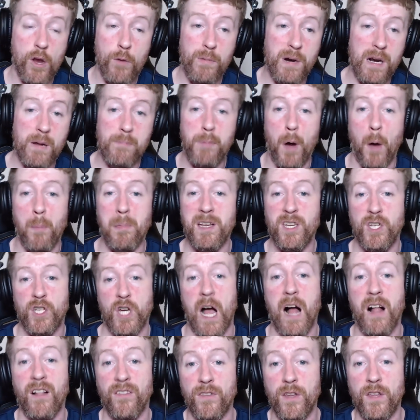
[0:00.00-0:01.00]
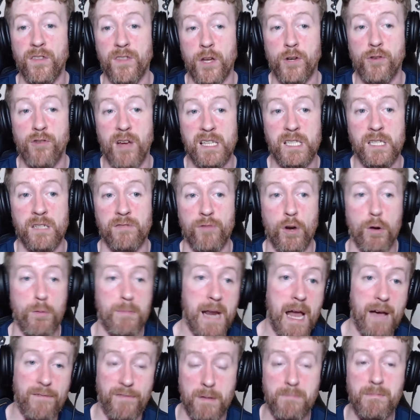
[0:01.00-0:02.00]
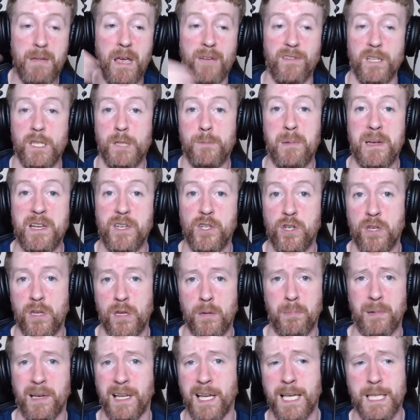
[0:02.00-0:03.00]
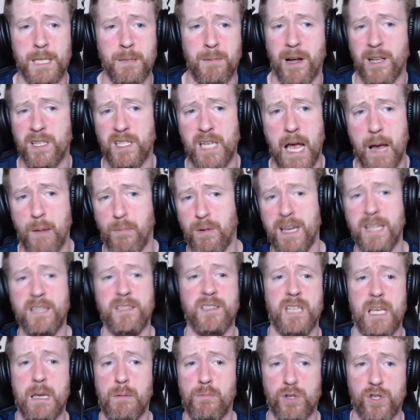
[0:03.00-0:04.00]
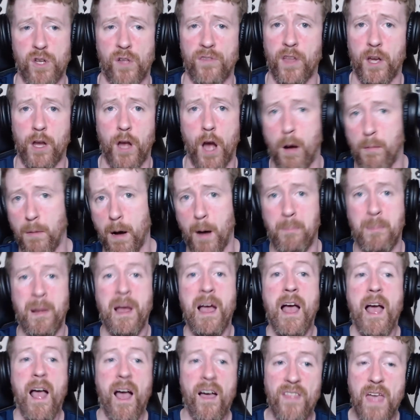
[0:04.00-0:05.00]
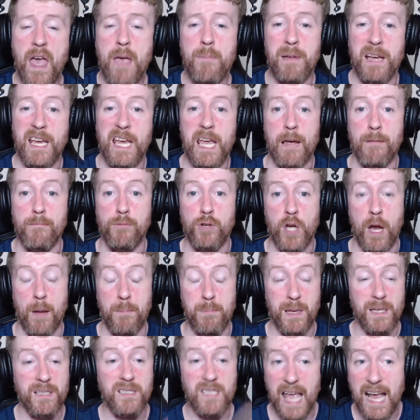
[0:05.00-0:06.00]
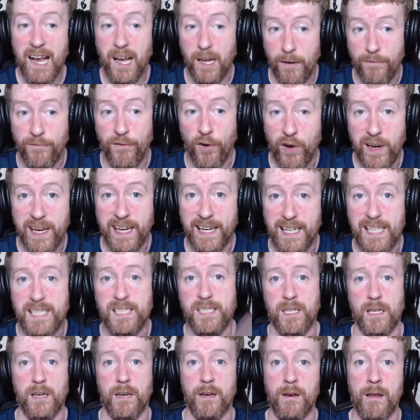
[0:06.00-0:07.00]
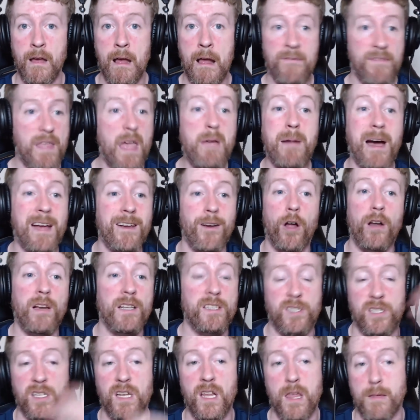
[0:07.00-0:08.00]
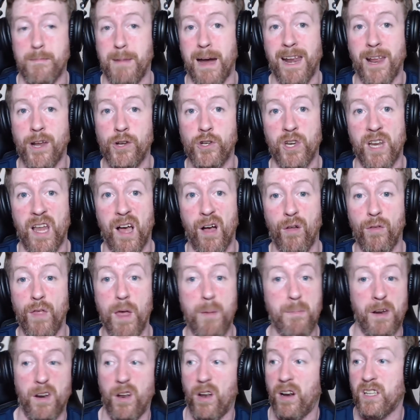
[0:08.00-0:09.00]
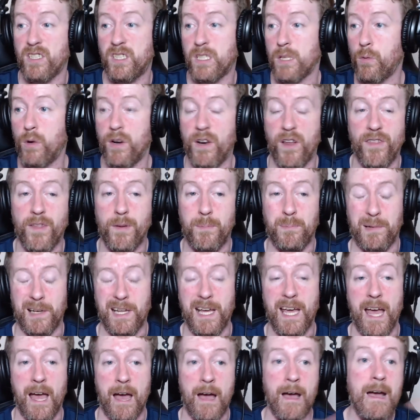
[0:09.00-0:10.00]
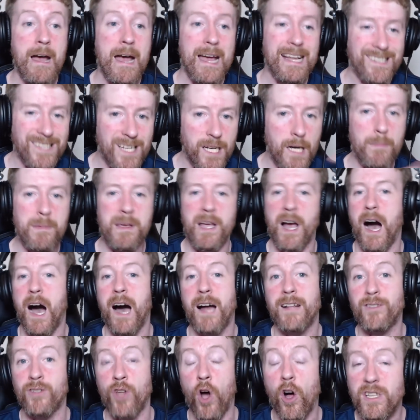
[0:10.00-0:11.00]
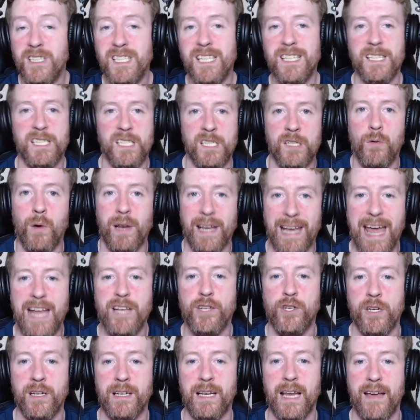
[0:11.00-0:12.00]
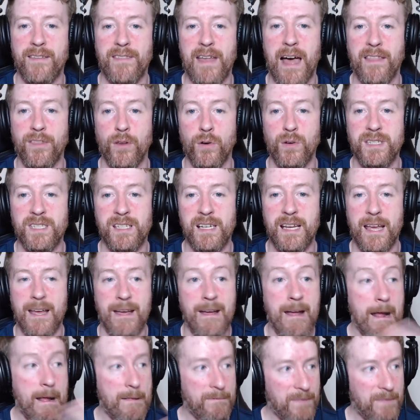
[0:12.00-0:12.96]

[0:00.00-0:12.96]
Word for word: you bring Bobby Charlton in the dressing room and have him give a speech to the players about a time when his team was on the come up and they became champions. They're going to fucking listen. They might not listen listen to the manager now. They might not listen to another player. It's going to be hard not to listen to a legend like that though, isn't it?